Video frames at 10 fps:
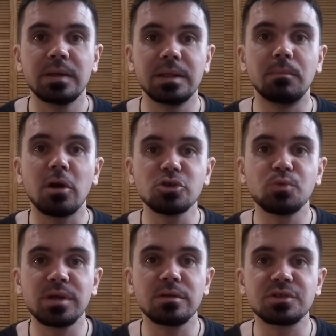The
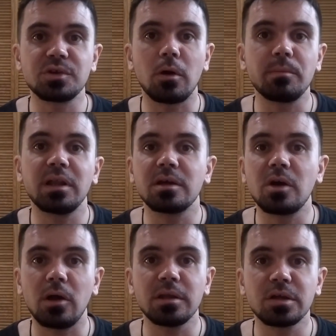marshwiggles are
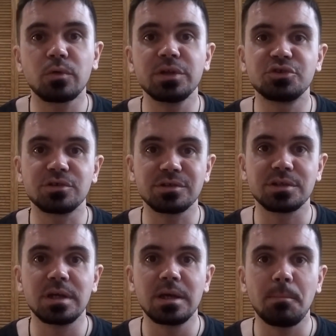melancholic creatures
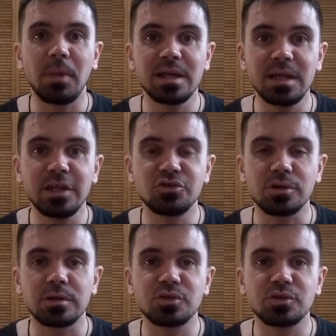by nature,